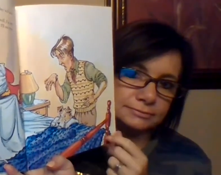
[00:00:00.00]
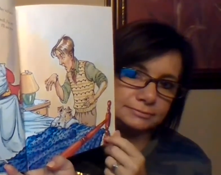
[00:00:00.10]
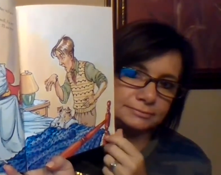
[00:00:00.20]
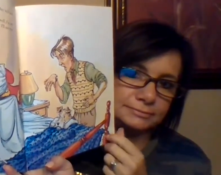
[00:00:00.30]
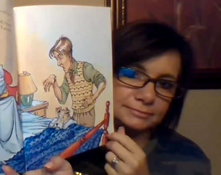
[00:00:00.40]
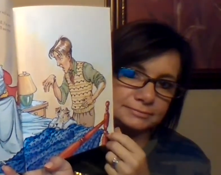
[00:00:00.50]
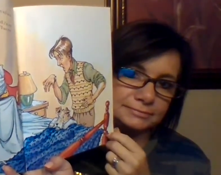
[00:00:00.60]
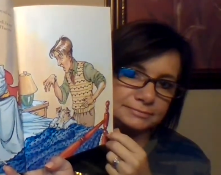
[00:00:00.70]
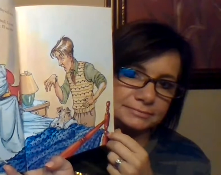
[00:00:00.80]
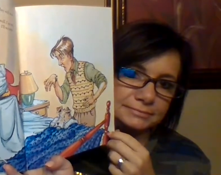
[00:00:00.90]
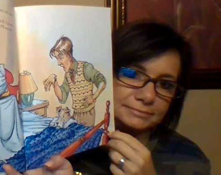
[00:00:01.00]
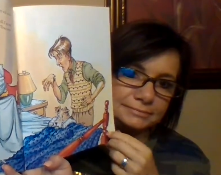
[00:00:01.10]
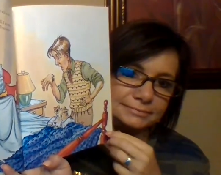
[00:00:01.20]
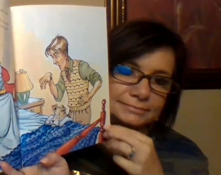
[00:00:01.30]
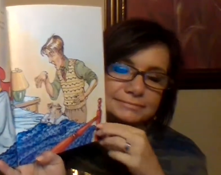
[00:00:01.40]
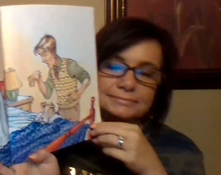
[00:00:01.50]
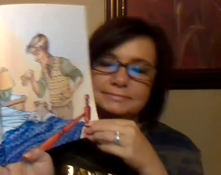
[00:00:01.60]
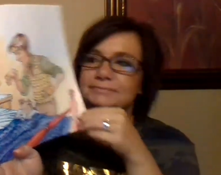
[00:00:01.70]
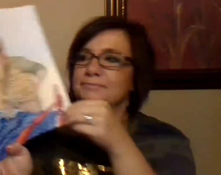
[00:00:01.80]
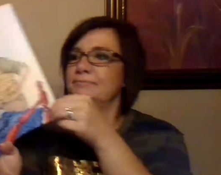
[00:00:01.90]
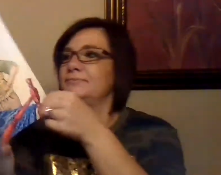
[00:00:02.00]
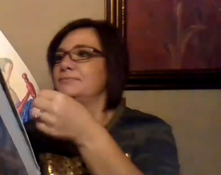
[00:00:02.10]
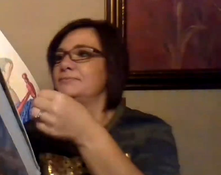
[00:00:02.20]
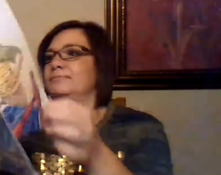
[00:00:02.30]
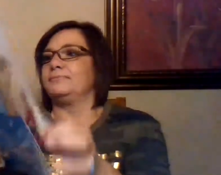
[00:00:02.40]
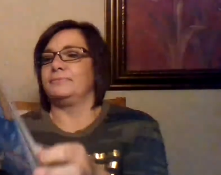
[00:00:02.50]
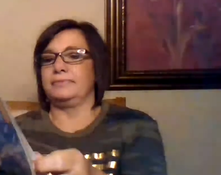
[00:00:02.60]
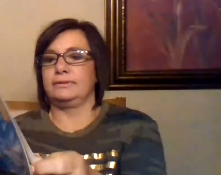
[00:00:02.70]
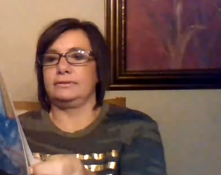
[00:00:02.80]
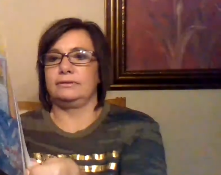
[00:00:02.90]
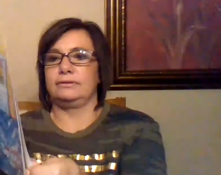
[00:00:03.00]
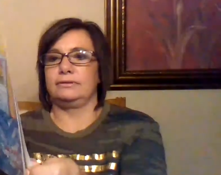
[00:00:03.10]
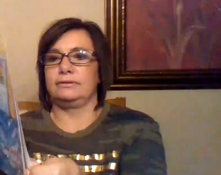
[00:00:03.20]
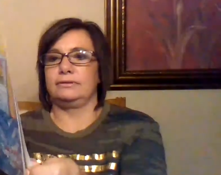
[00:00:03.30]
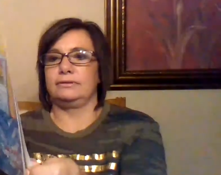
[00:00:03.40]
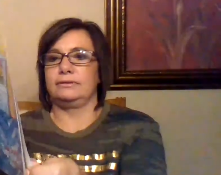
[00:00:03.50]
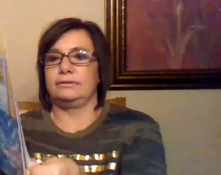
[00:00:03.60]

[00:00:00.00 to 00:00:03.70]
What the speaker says: Nothing is said.